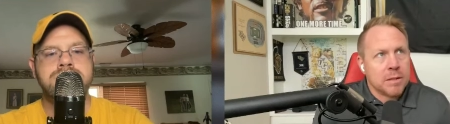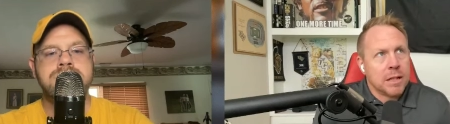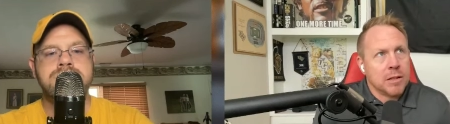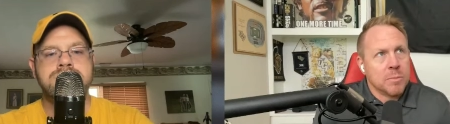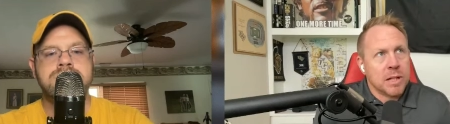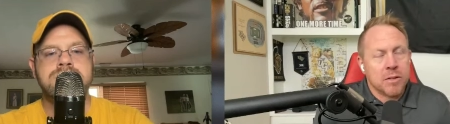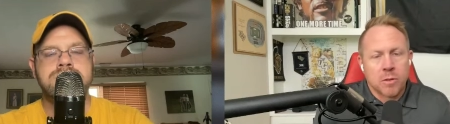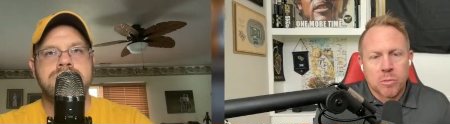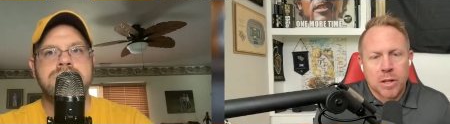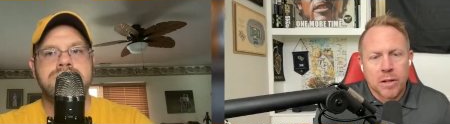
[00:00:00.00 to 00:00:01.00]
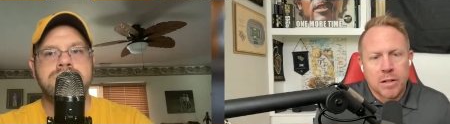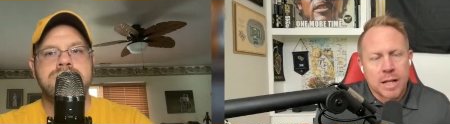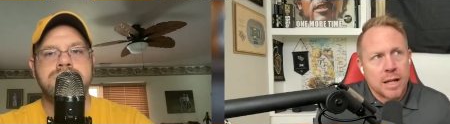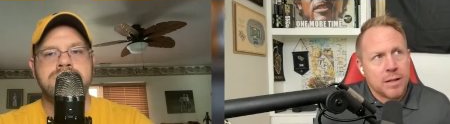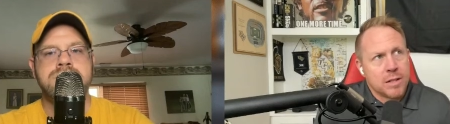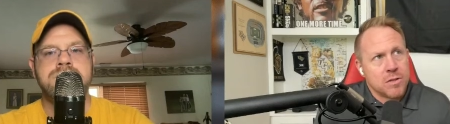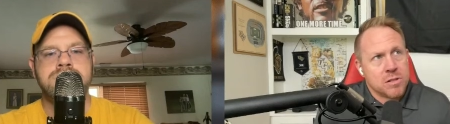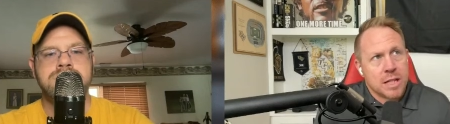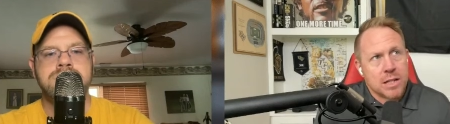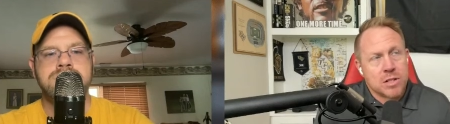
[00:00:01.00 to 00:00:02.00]
Speaker 1: and a little bit under the weather, and, and mm-hmm. you
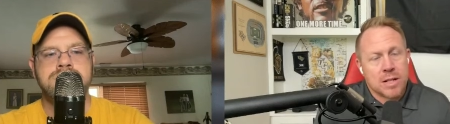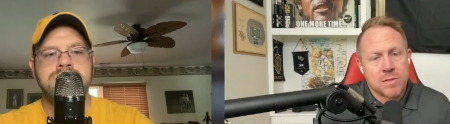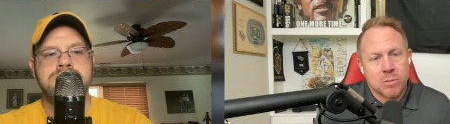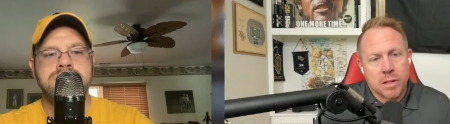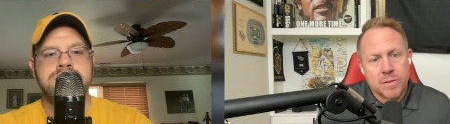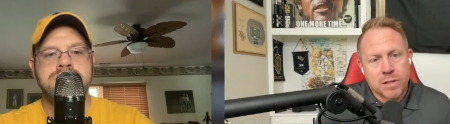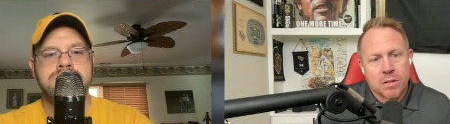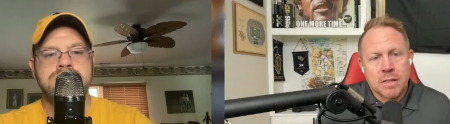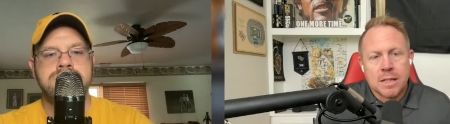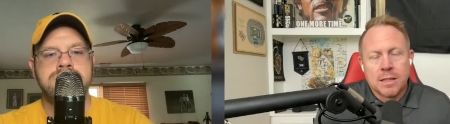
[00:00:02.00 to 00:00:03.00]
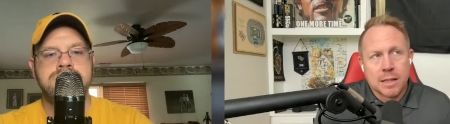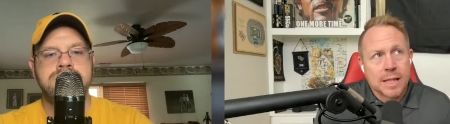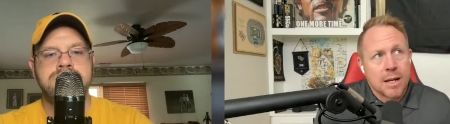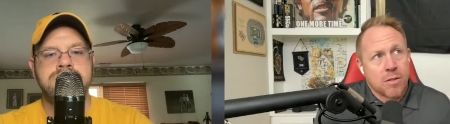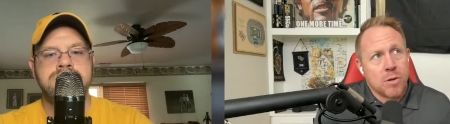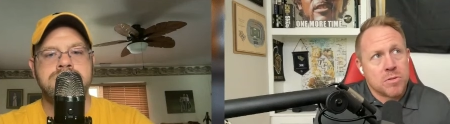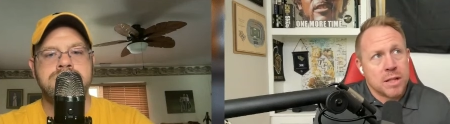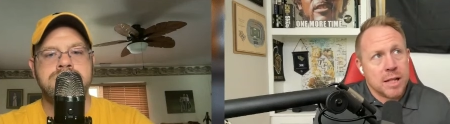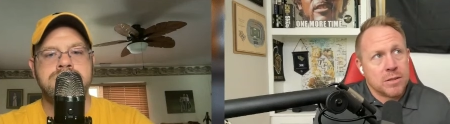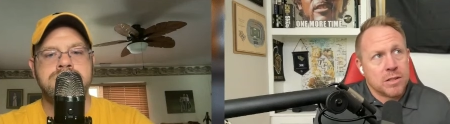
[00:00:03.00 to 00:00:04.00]
still had a chance to win. So you like those
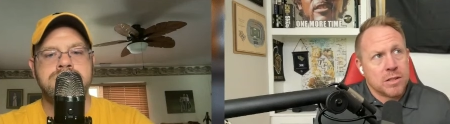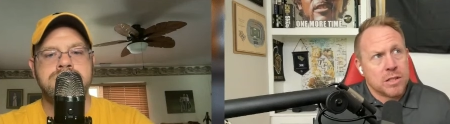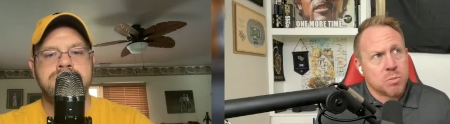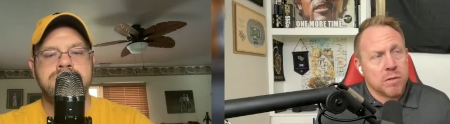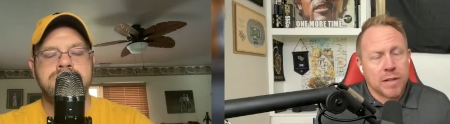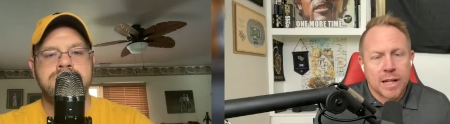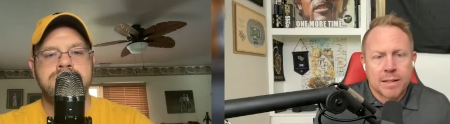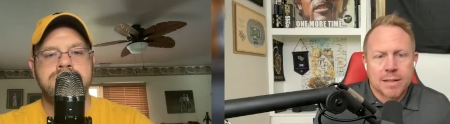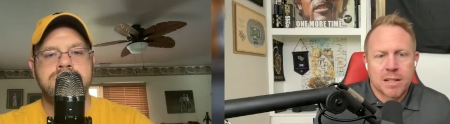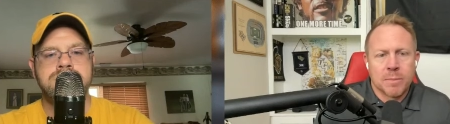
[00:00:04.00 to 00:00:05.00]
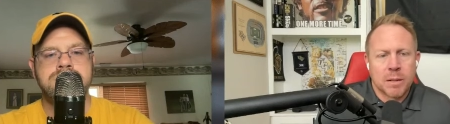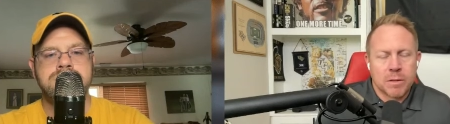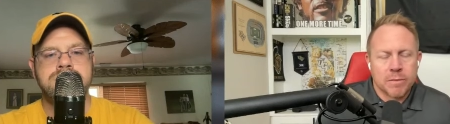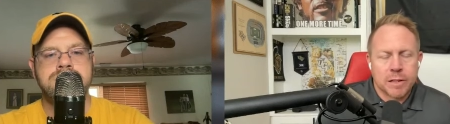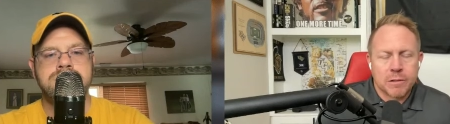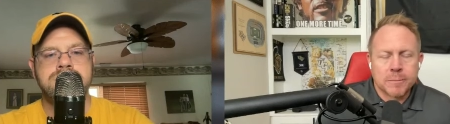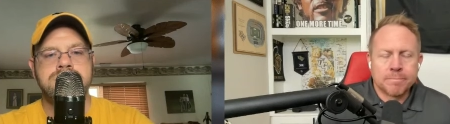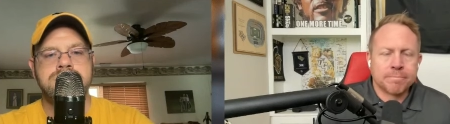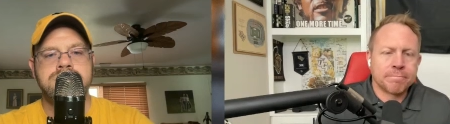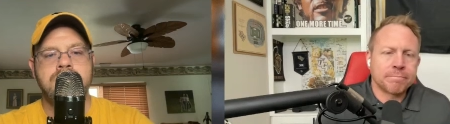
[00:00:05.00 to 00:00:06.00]
things. You just would have liked that to come out with a victory.
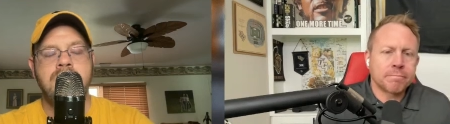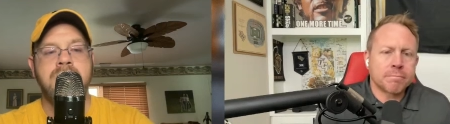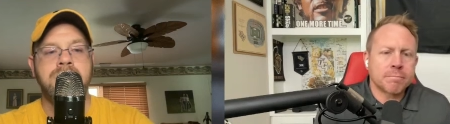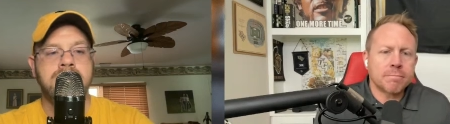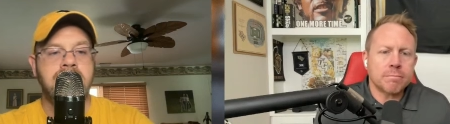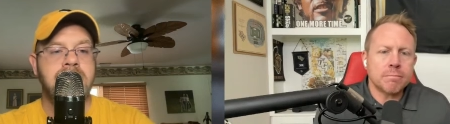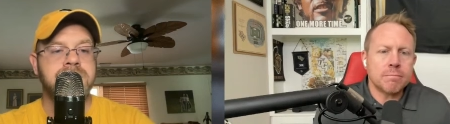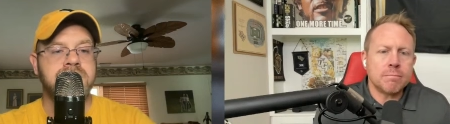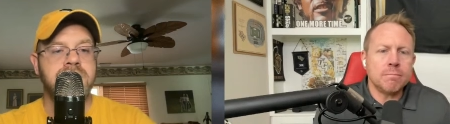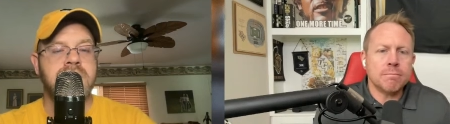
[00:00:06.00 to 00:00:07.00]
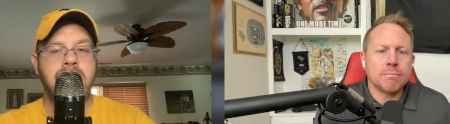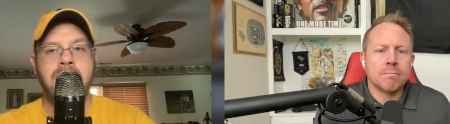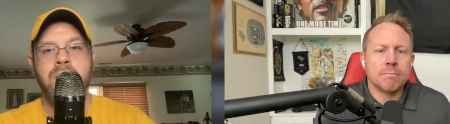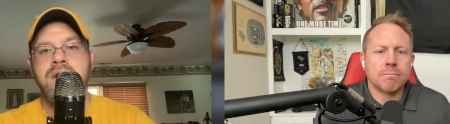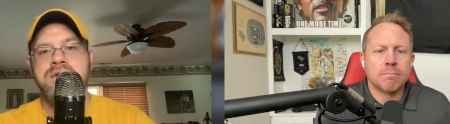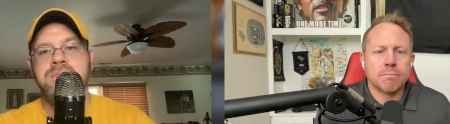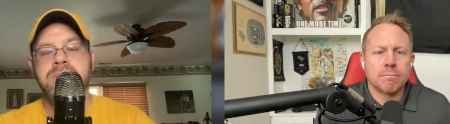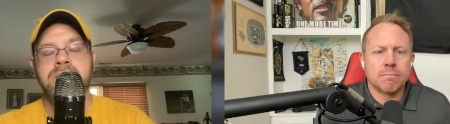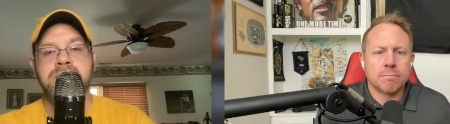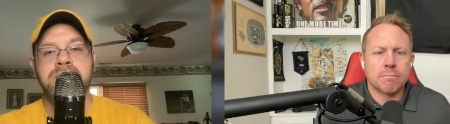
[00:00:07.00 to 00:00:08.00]
Speaker 2: Yeah, yeah, absolutely. I, I watched the,
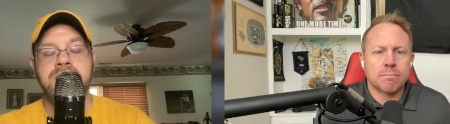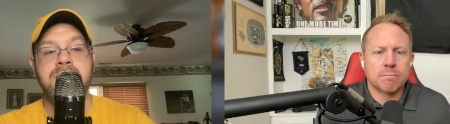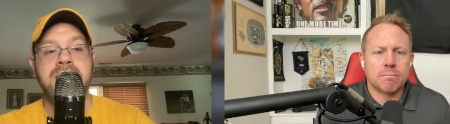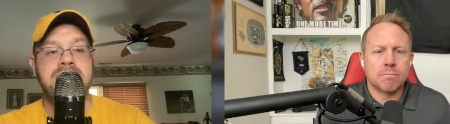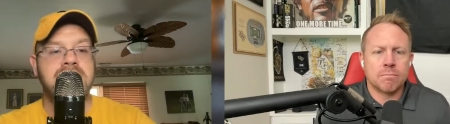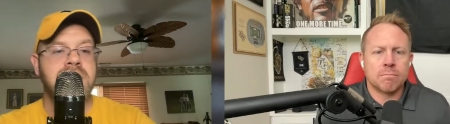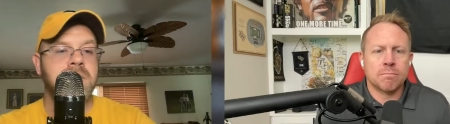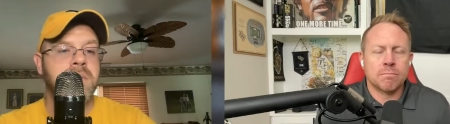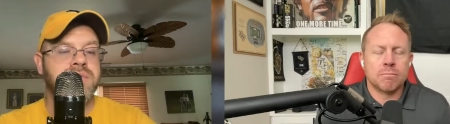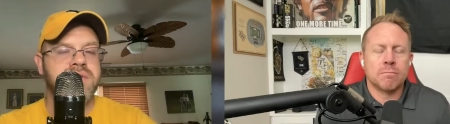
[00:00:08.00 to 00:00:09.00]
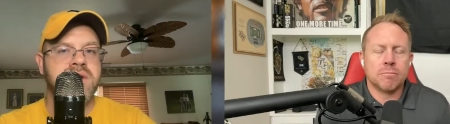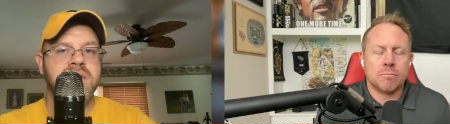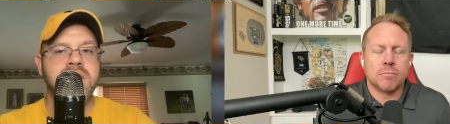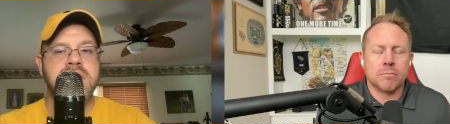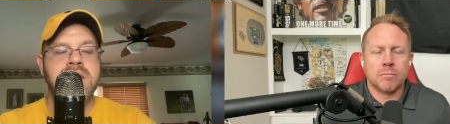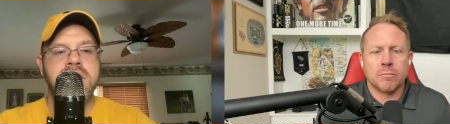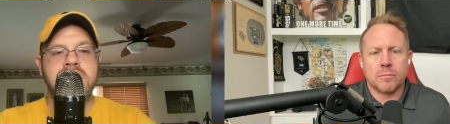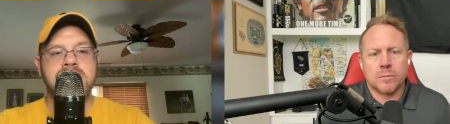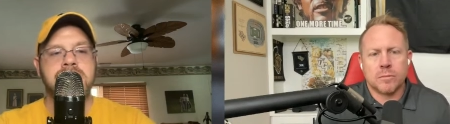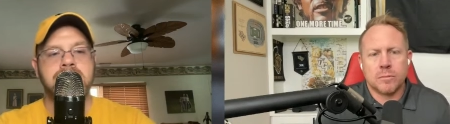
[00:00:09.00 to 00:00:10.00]
some of that game. I was trying to,
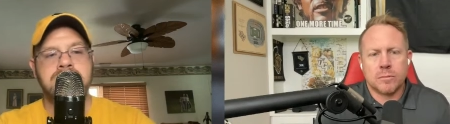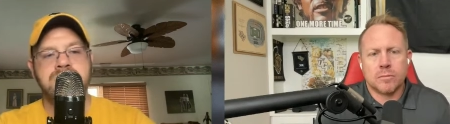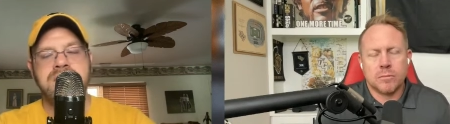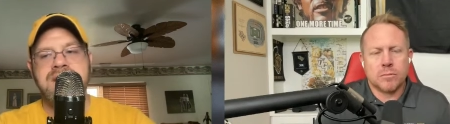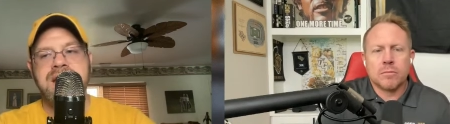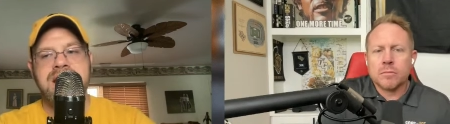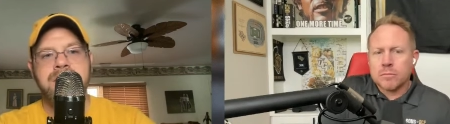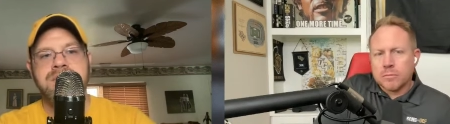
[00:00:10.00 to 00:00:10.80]
between that game and